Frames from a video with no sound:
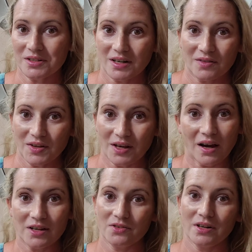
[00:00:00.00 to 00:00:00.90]
It's kind of on the
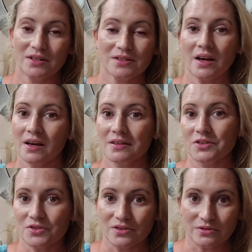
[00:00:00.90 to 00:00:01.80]
hydrating side.
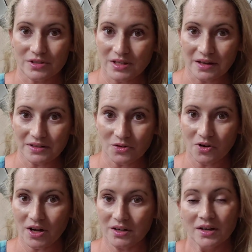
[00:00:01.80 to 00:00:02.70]
There's no scent to
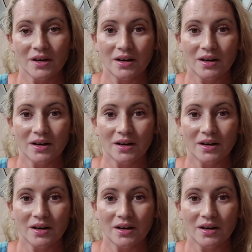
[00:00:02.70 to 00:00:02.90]
it.